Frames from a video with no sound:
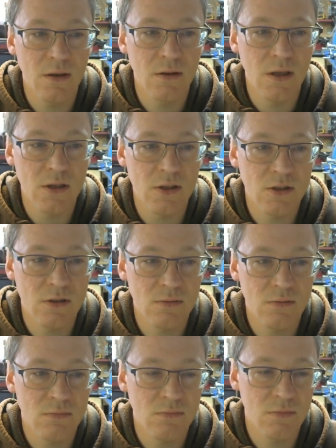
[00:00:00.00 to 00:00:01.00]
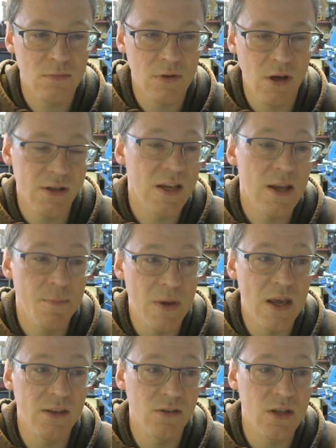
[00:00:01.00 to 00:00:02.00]
it's the idea
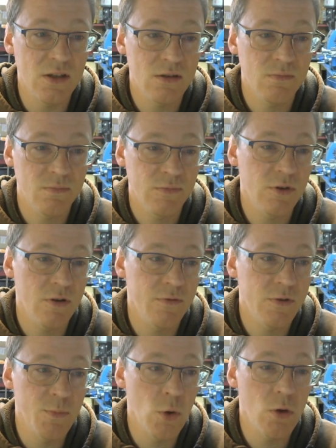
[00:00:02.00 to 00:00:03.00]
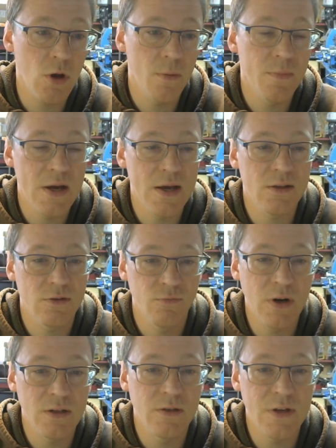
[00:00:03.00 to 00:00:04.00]
being that it's sort of small, compact,
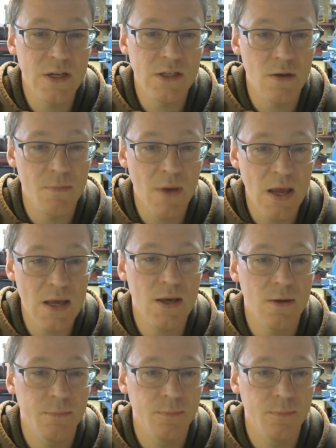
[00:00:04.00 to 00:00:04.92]
relatively easy to make,